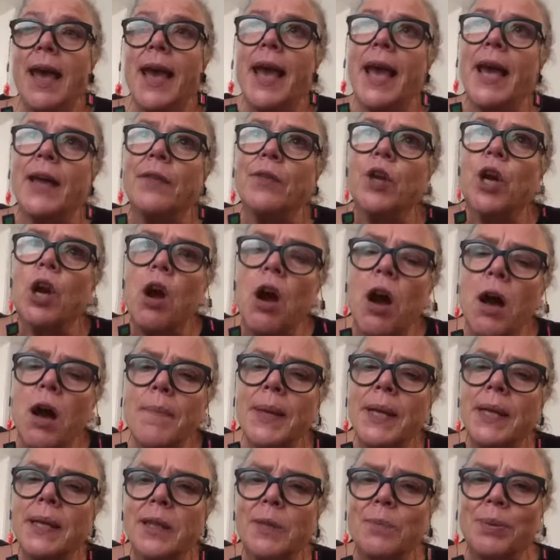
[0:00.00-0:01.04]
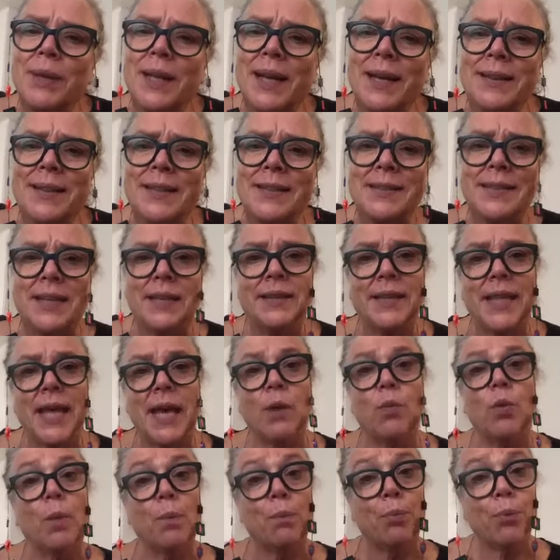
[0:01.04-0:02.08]
and the comment in the plan that said they
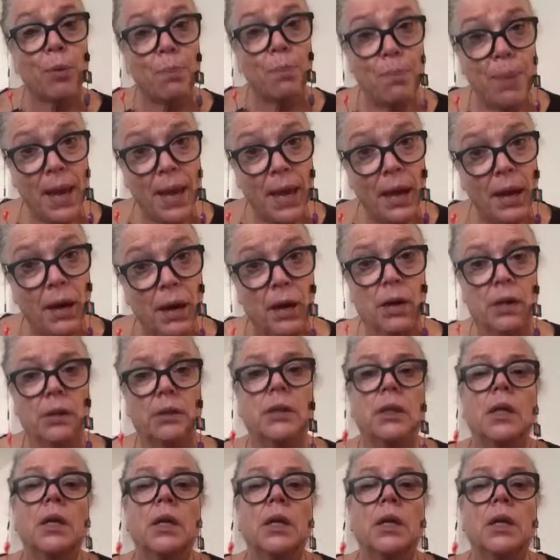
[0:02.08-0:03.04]
were prepared